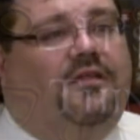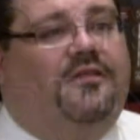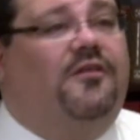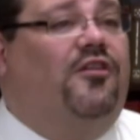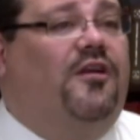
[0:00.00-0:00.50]

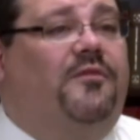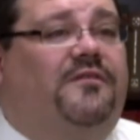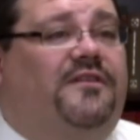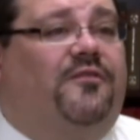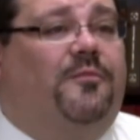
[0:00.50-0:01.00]
There are a number
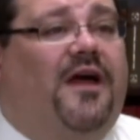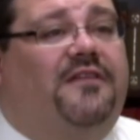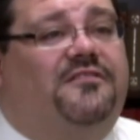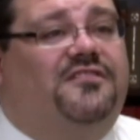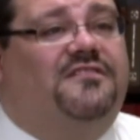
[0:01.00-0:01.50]
of different
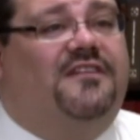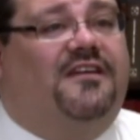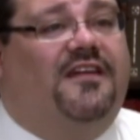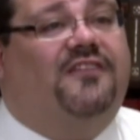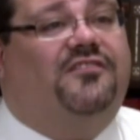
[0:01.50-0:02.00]
pathogens that
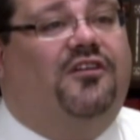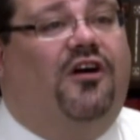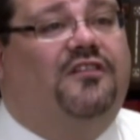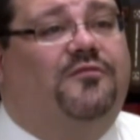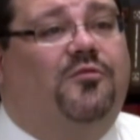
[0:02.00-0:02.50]
can actually
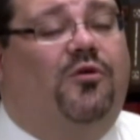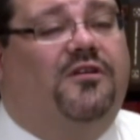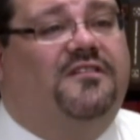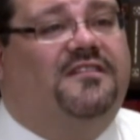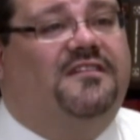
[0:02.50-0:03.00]
cause foodborne
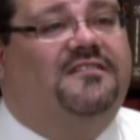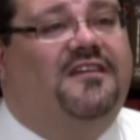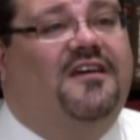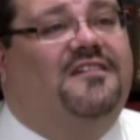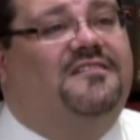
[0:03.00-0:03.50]
disease.
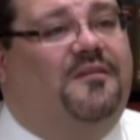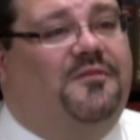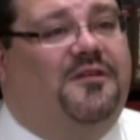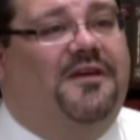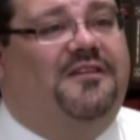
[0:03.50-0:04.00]
Some
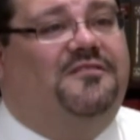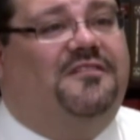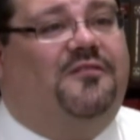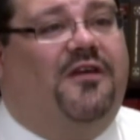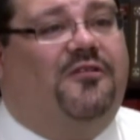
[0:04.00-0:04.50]
can make you
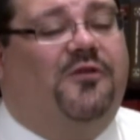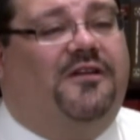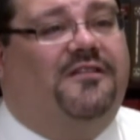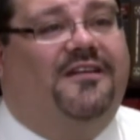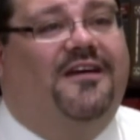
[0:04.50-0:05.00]
sick rather
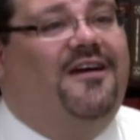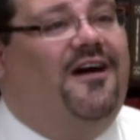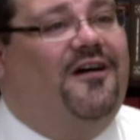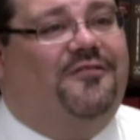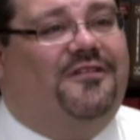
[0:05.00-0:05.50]
quickly,
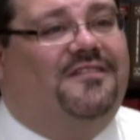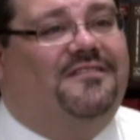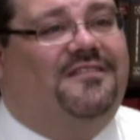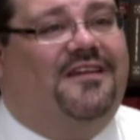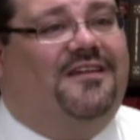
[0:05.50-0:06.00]
other
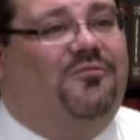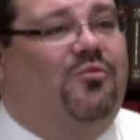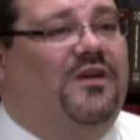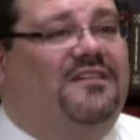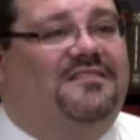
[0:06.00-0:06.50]
can take
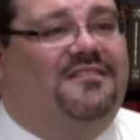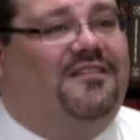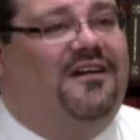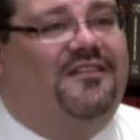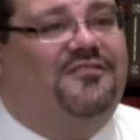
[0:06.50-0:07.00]
weeks
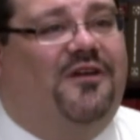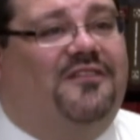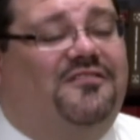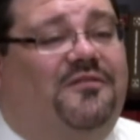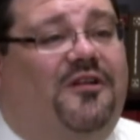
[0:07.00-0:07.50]
uh, to
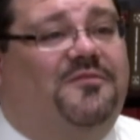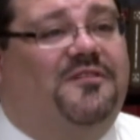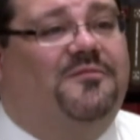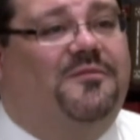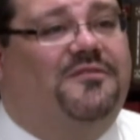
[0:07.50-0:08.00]
actually develop
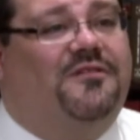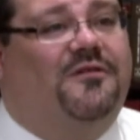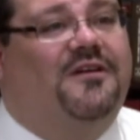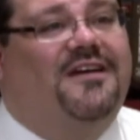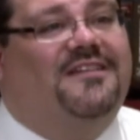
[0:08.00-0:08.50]
symptoms.
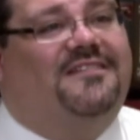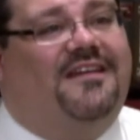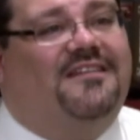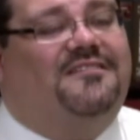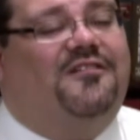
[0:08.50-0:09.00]
So it's not
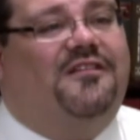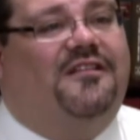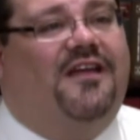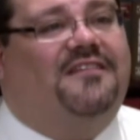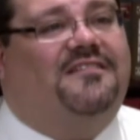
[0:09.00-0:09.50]
necessarily the
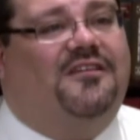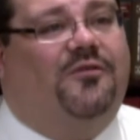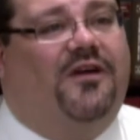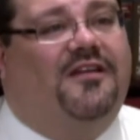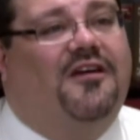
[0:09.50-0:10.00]
last thing
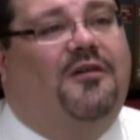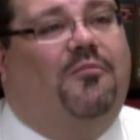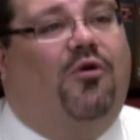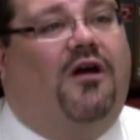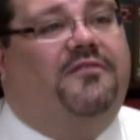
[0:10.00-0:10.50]
you ate.
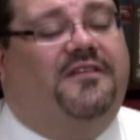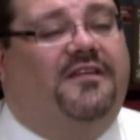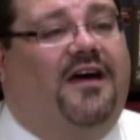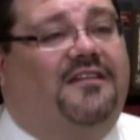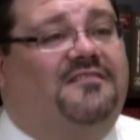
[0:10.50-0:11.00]
More often than
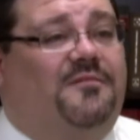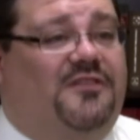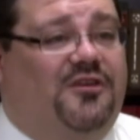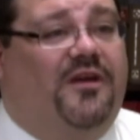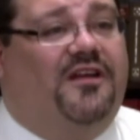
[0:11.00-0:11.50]
not, it's
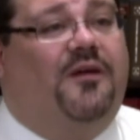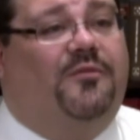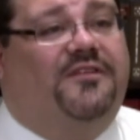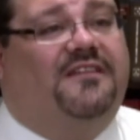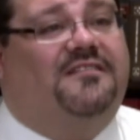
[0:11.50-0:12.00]
something you ate a
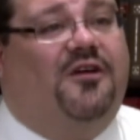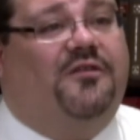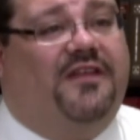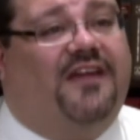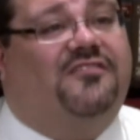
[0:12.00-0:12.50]
couple days ago
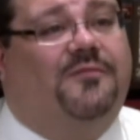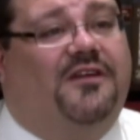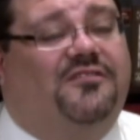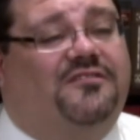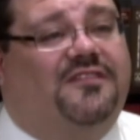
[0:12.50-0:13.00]
that actually
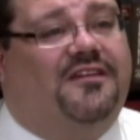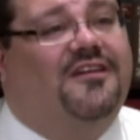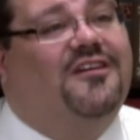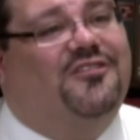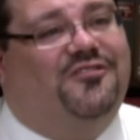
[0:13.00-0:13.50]
made you sick.
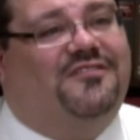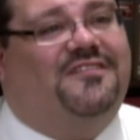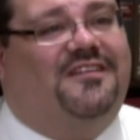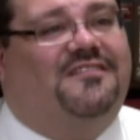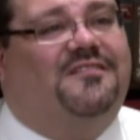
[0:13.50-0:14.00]
You're just
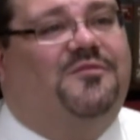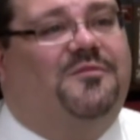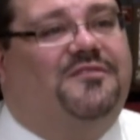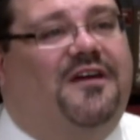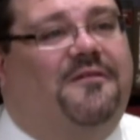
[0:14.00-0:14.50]
seeing the
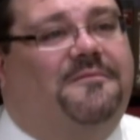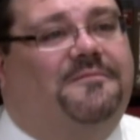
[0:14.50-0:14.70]
symptoms now.